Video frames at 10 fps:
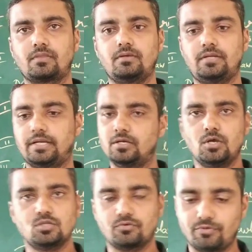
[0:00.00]
Right.
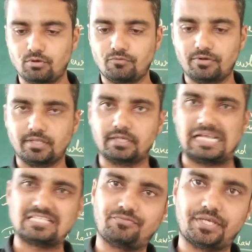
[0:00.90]
So we go for the
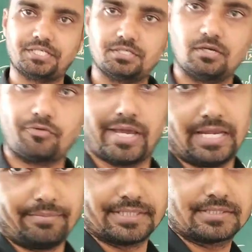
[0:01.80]
classification of
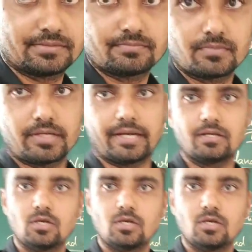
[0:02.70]
elements. Right.